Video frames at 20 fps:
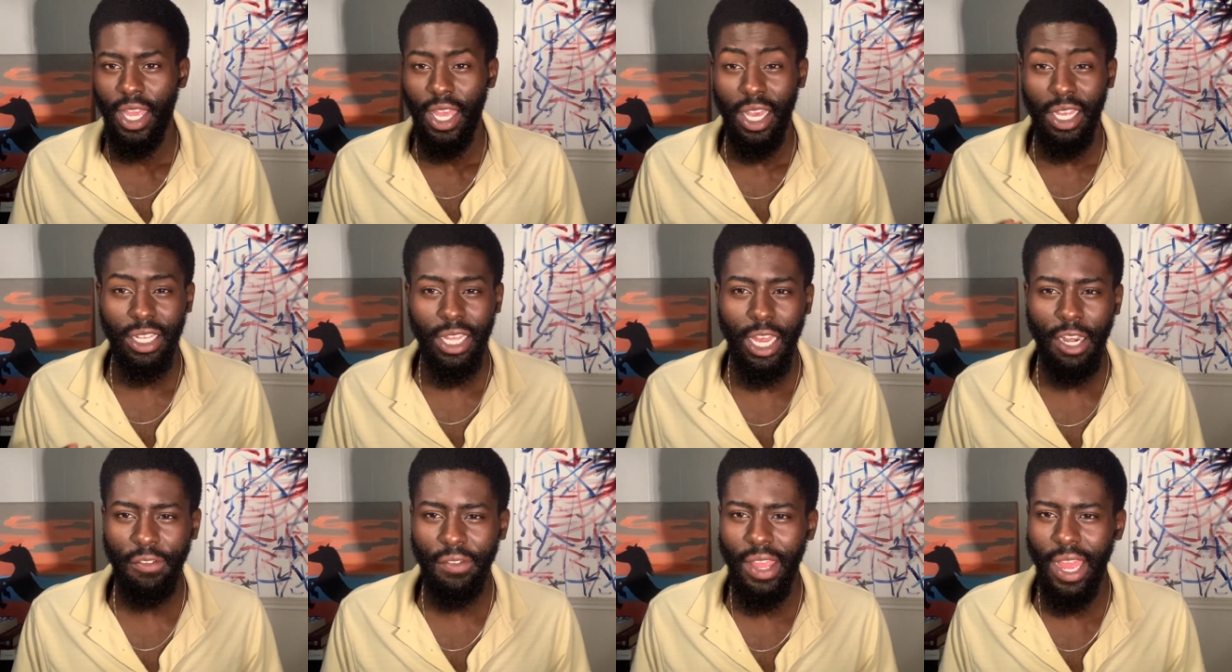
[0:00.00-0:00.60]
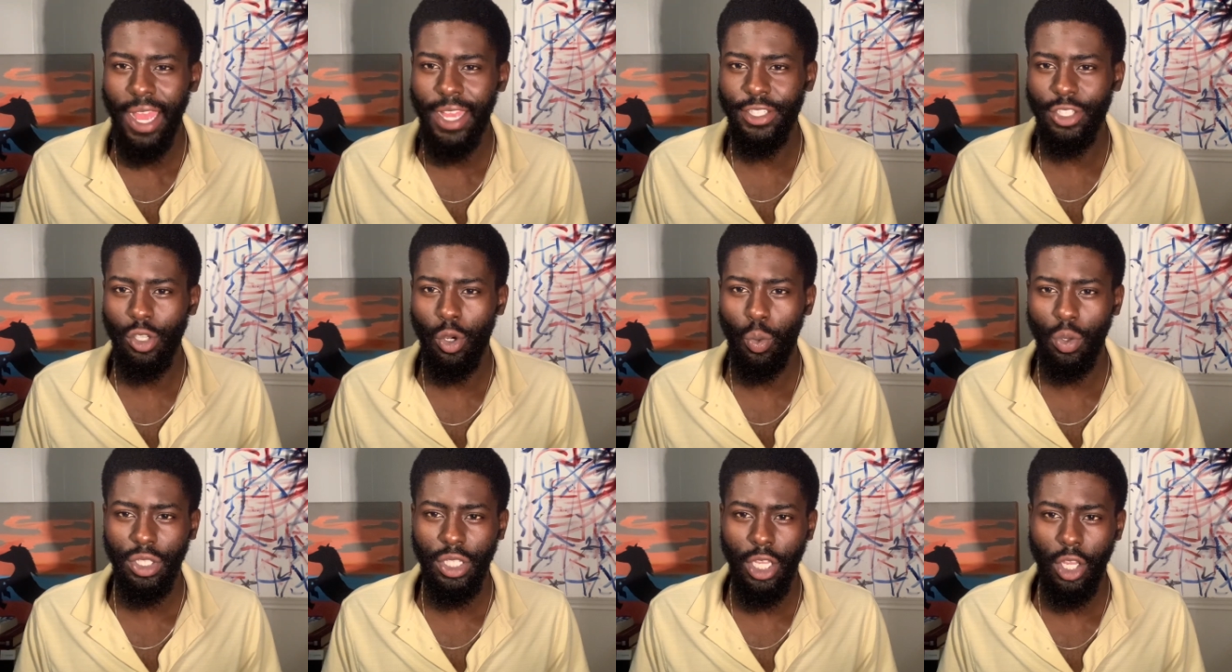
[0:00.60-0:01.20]
A lot of guys are
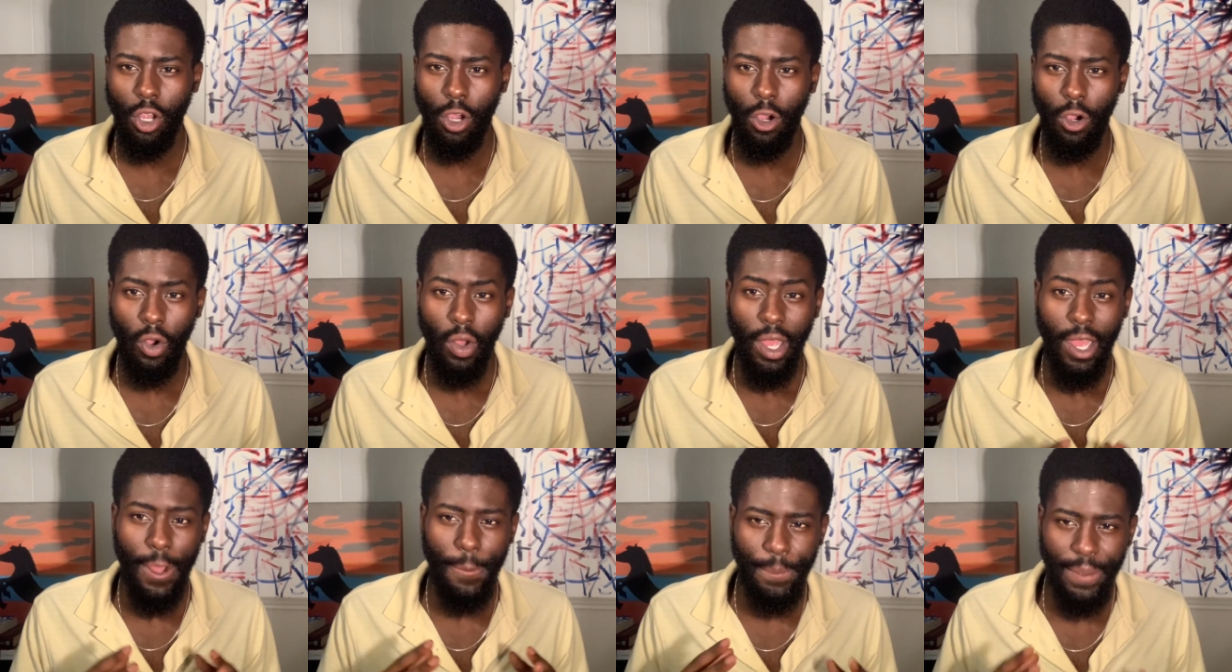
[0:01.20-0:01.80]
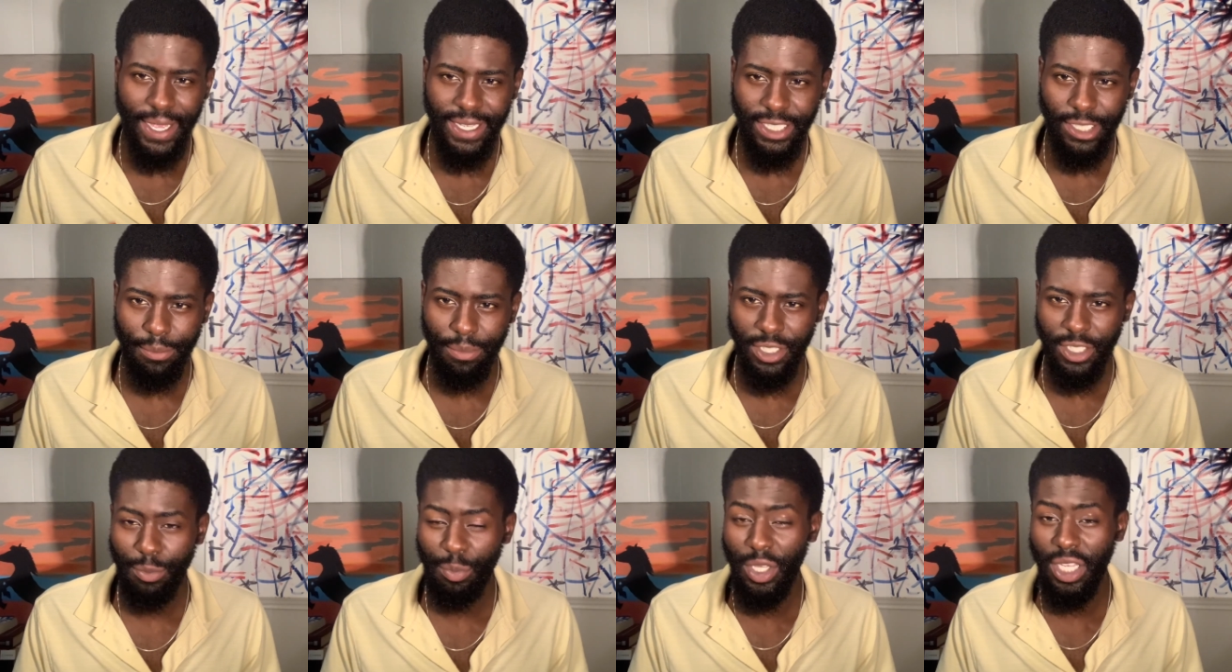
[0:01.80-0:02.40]
what they call a
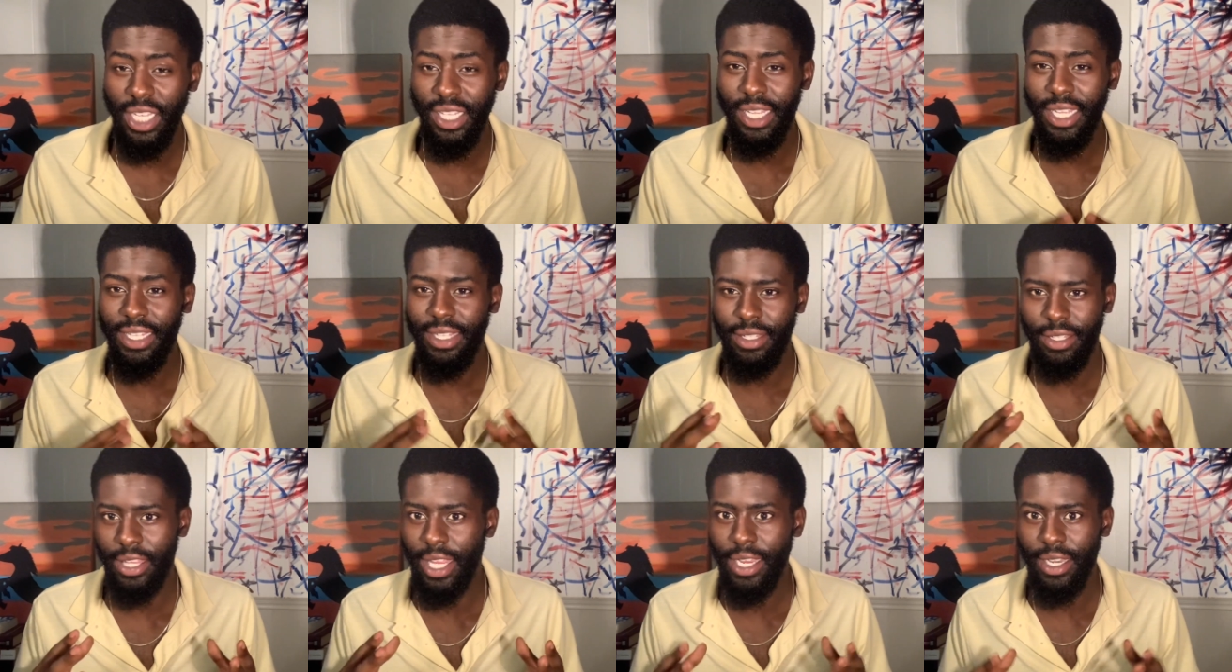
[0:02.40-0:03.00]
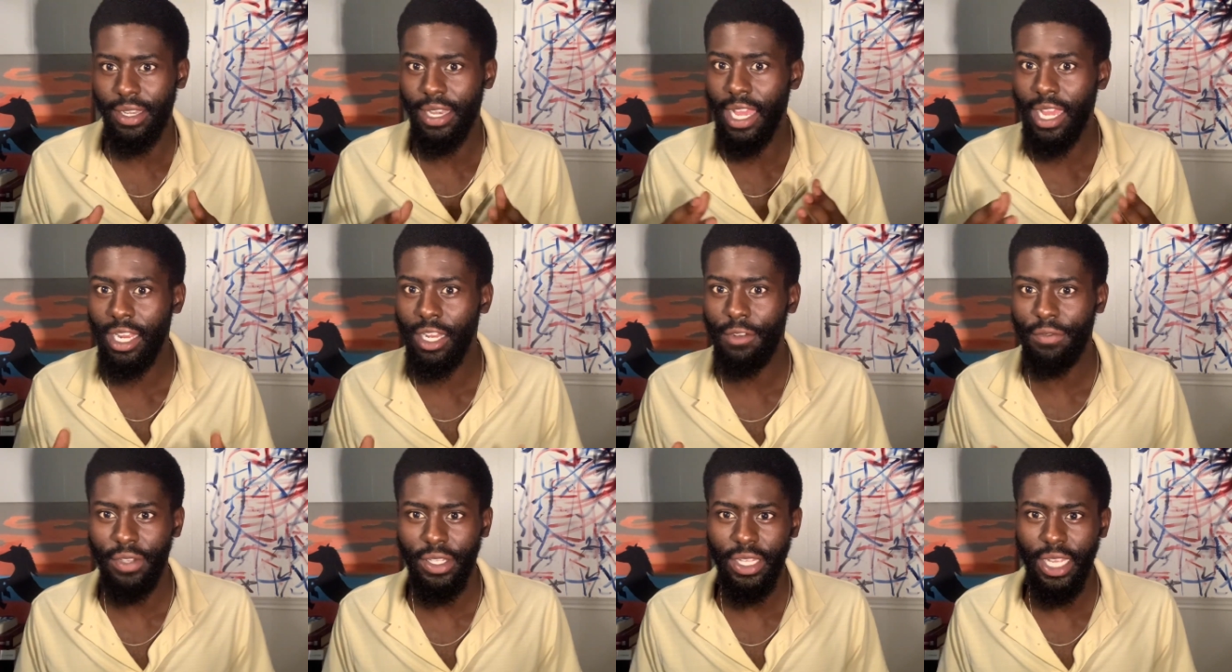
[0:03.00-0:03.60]
pessimist, meaning they think negatively.